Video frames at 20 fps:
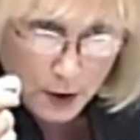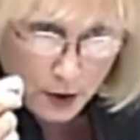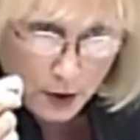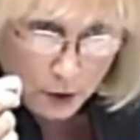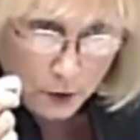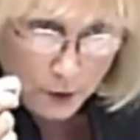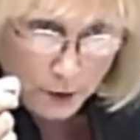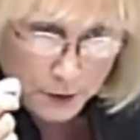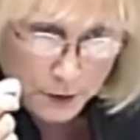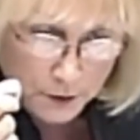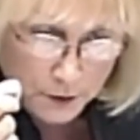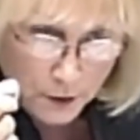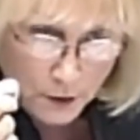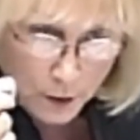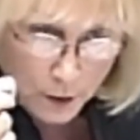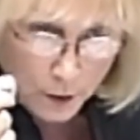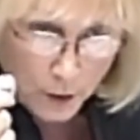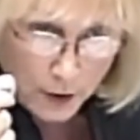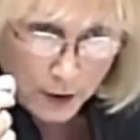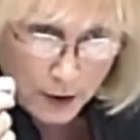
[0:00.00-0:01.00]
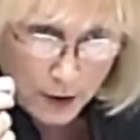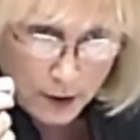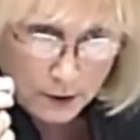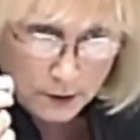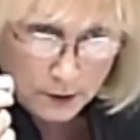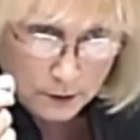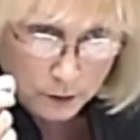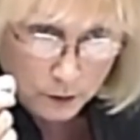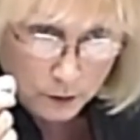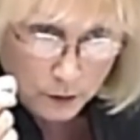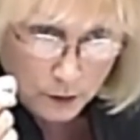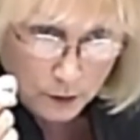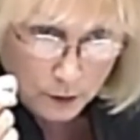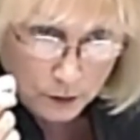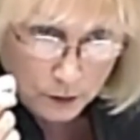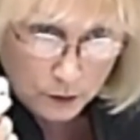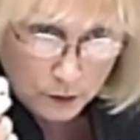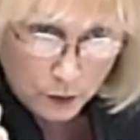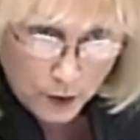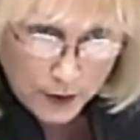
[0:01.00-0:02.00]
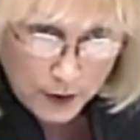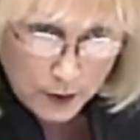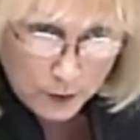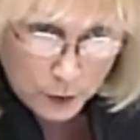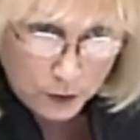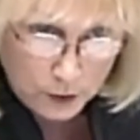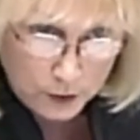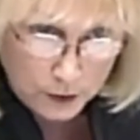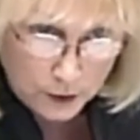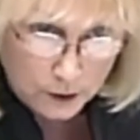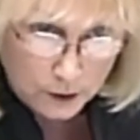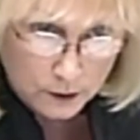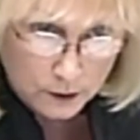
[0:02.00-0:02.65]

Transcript: Representative Gomart brought up earlier?